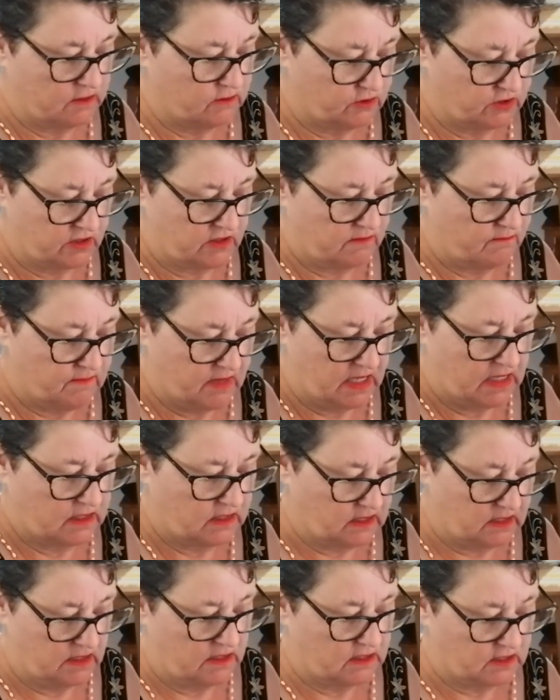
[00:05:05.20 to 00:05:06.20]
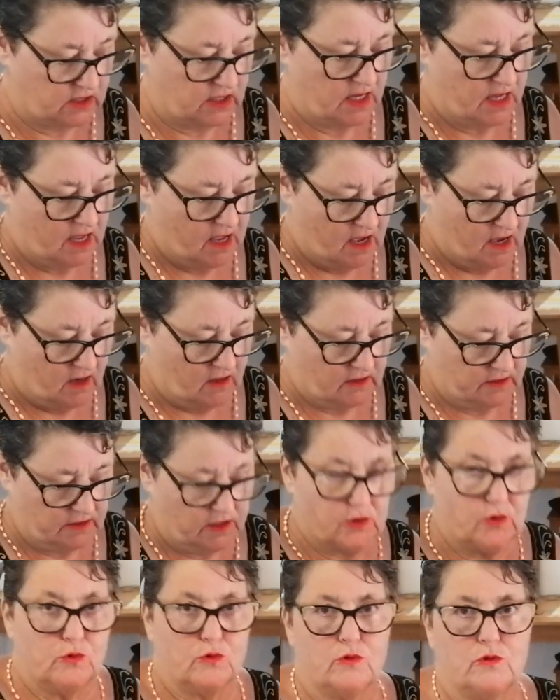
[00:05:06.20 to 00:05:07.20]
used to make is on
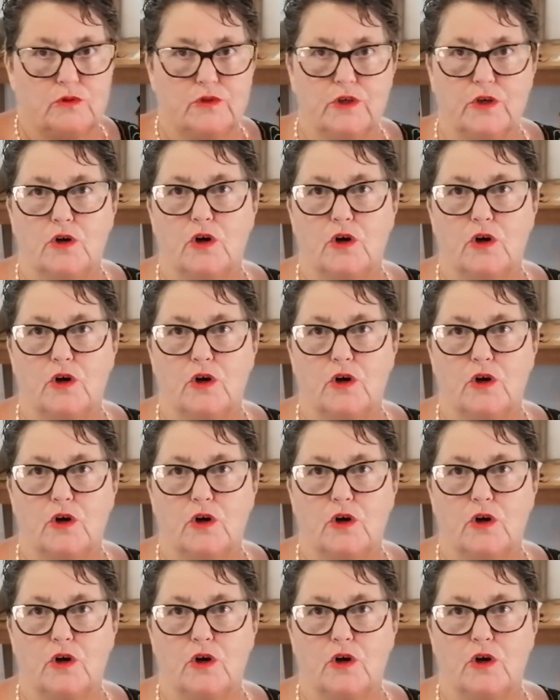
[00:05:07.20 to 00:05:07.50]
the old,